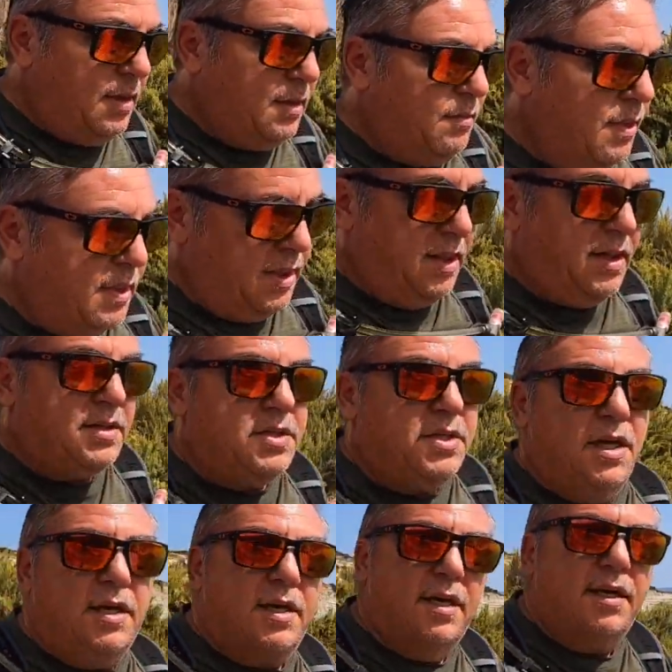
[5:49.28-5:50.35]
But let's
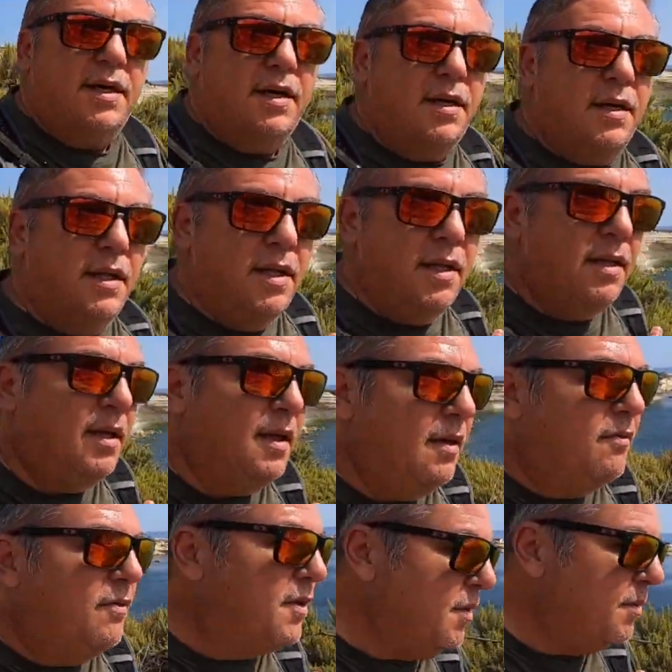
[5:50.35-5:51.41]
check again
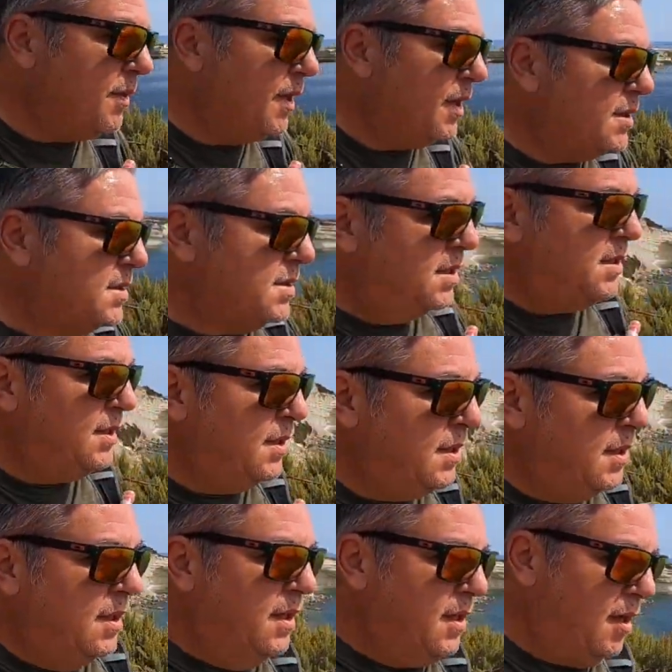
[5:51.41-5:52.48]
every place
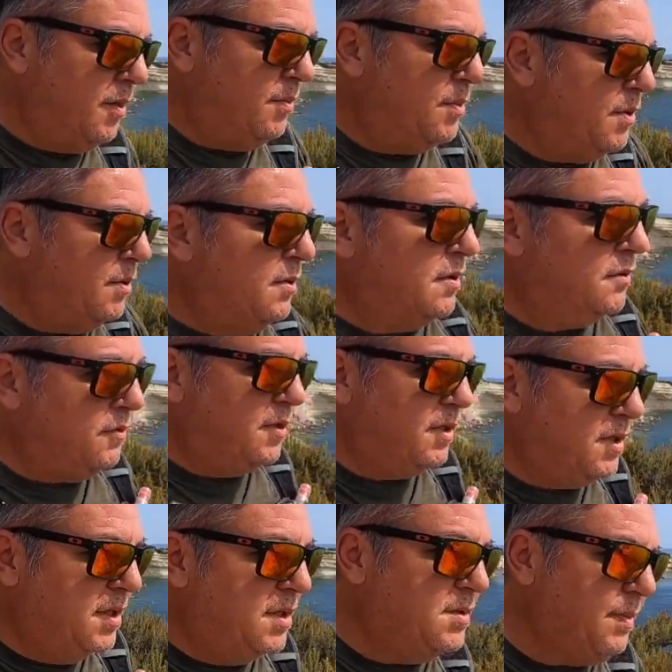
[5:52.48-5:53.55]
how beautiful
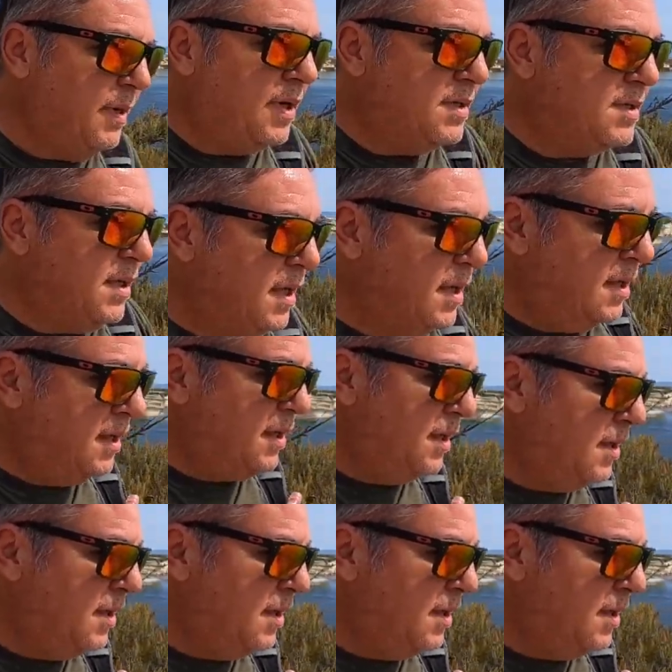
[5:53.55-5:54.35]
these bays are.